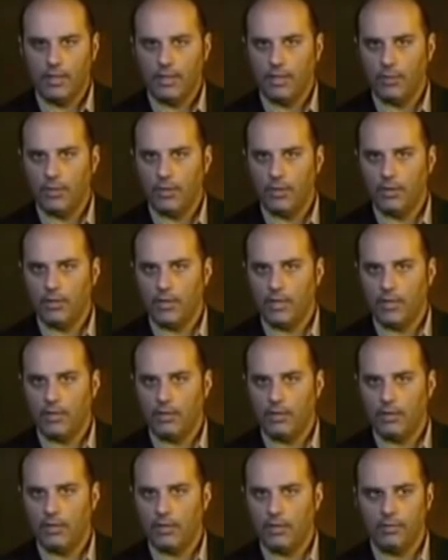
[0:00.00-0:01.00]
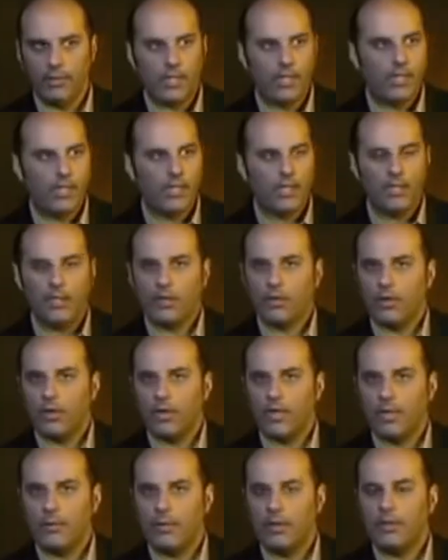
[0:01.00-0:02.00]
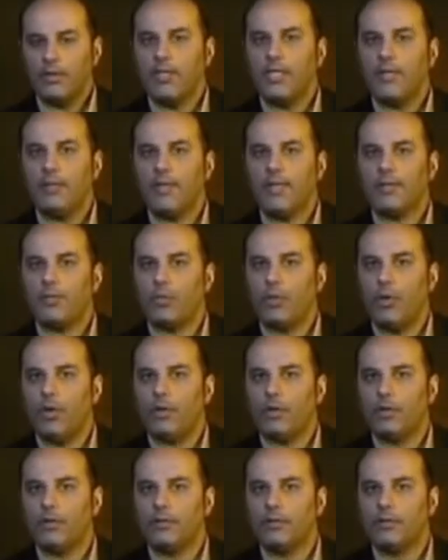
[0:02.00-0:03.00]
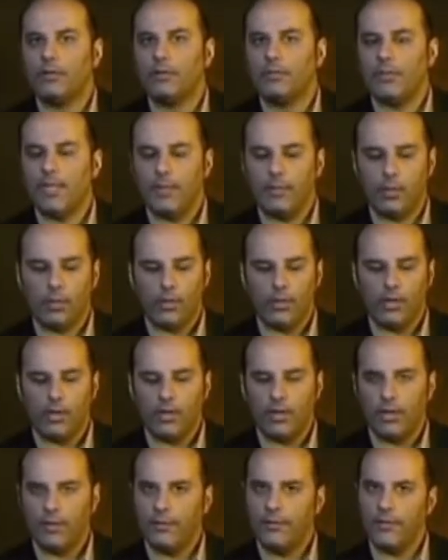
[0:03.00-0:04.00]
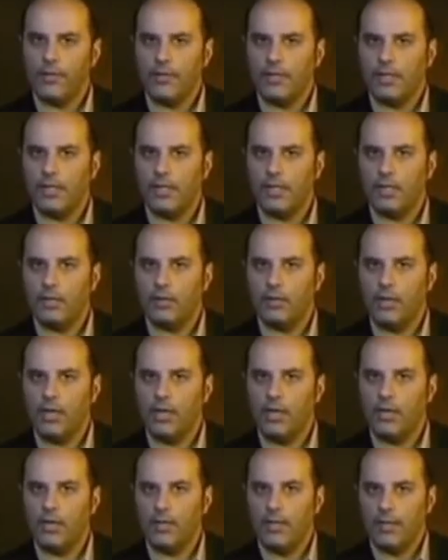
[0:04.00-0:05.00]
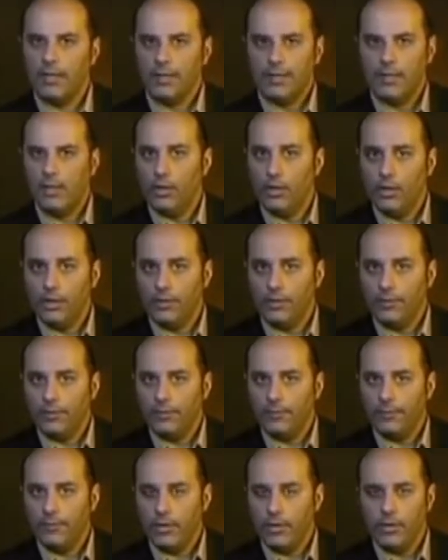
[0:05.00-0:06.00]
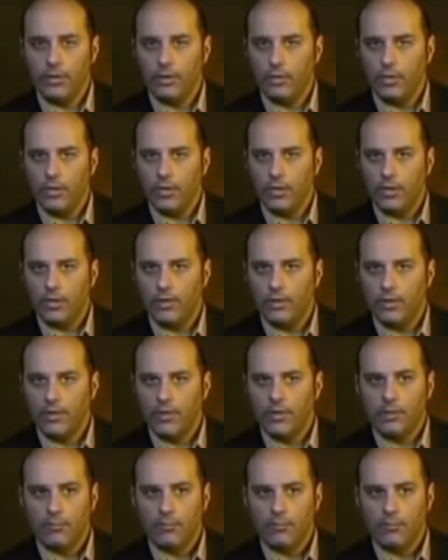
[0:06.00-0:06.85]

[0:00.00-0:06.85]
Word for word: that we looked at earlier, they're talking about Tiamat's water by pouring artificially into our earth, onto our earth.